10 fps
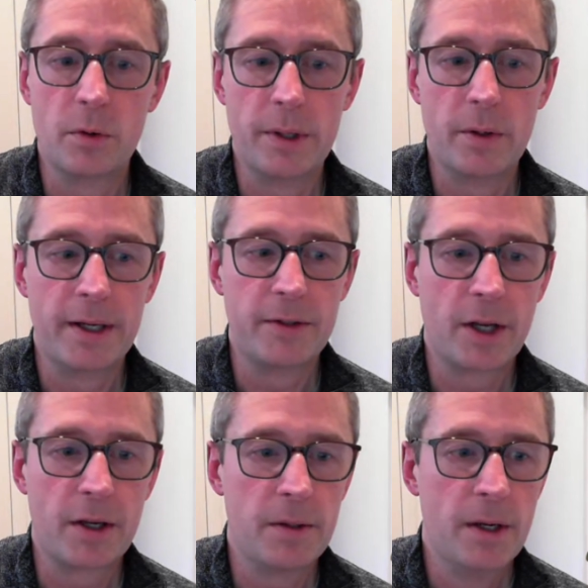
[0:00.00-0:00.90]
building.
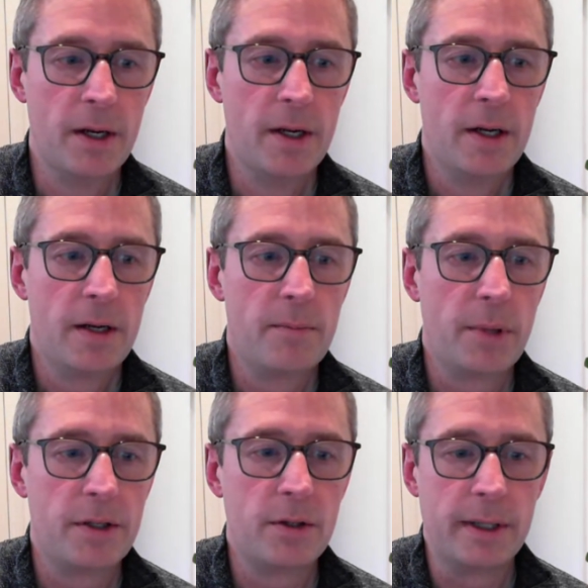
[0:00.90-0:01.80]
So
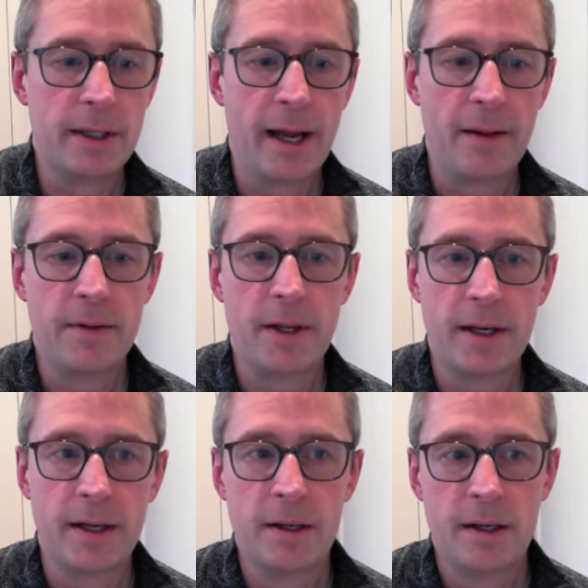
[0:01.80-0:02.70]
by doing that,
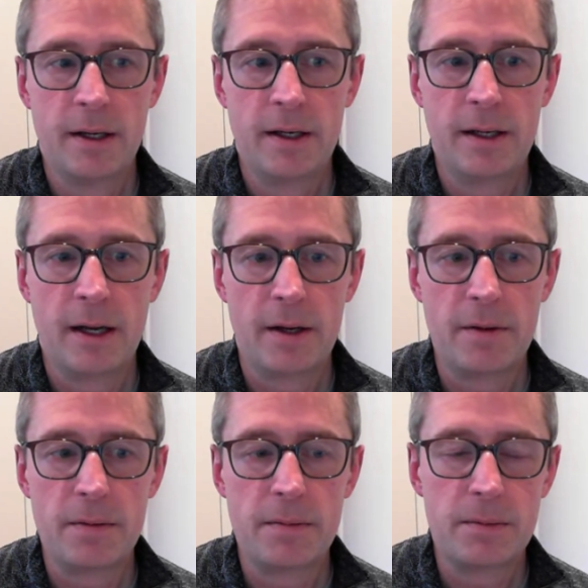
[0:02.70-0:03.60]
they're
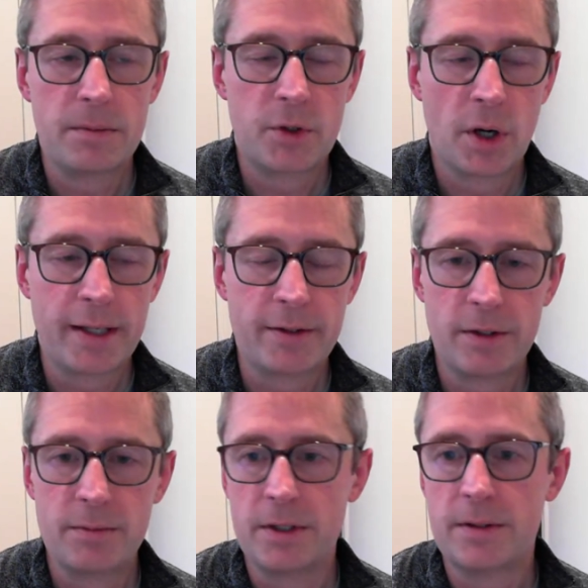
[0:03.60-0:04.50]
trying to
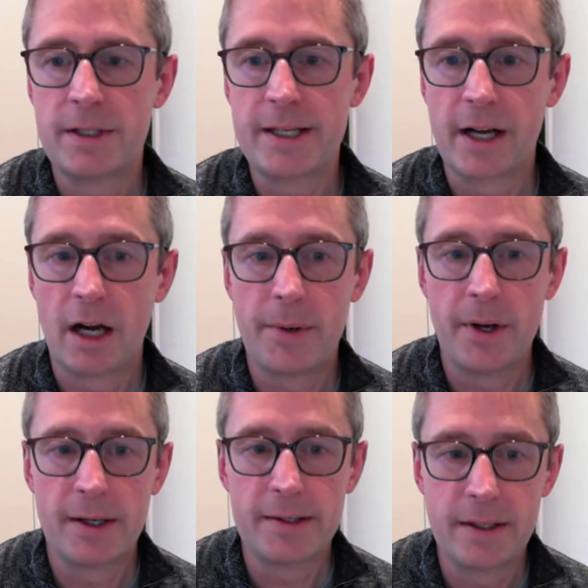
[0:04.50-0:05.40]

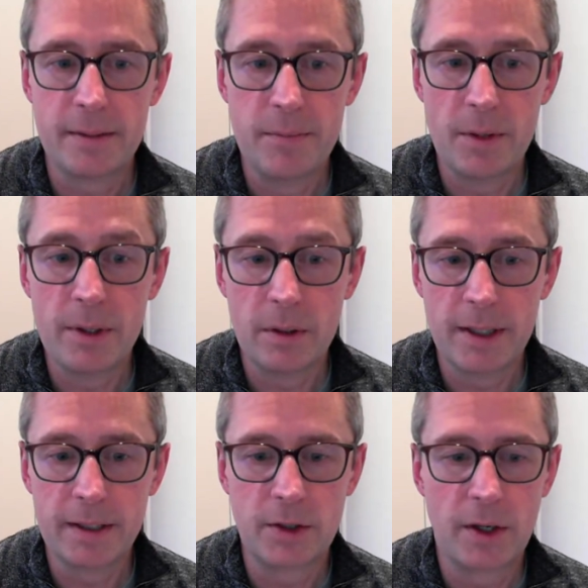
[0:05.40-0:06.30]
decarbonize the
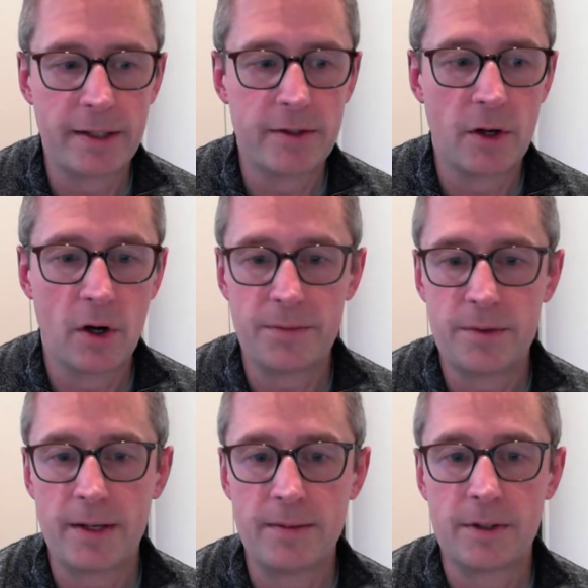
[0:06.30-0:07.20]
building, trying to
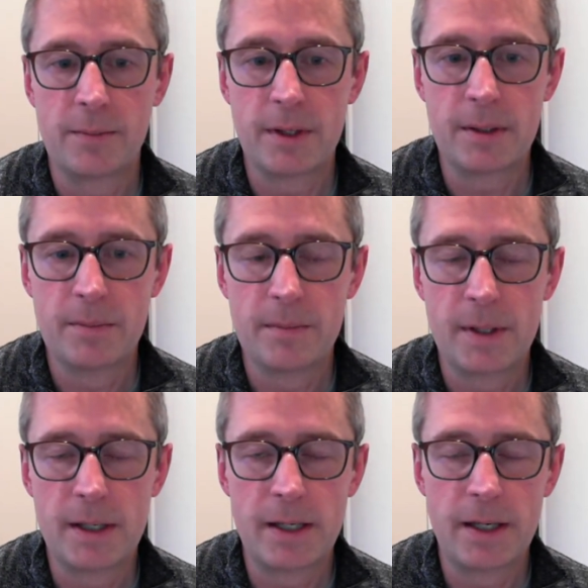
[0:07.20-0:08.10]
offset some of
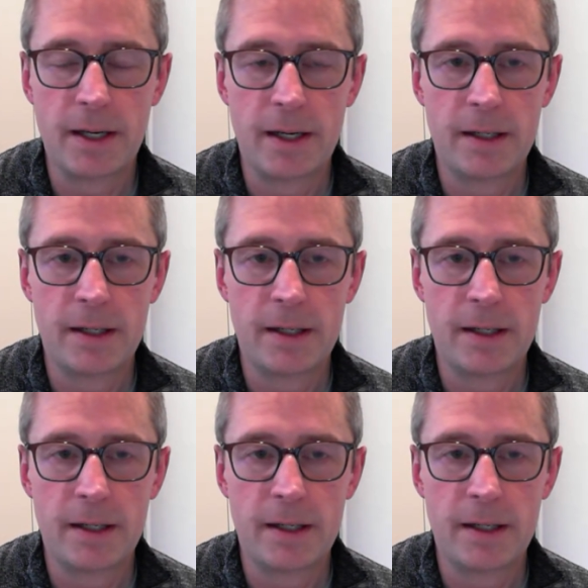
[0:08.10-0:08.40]
the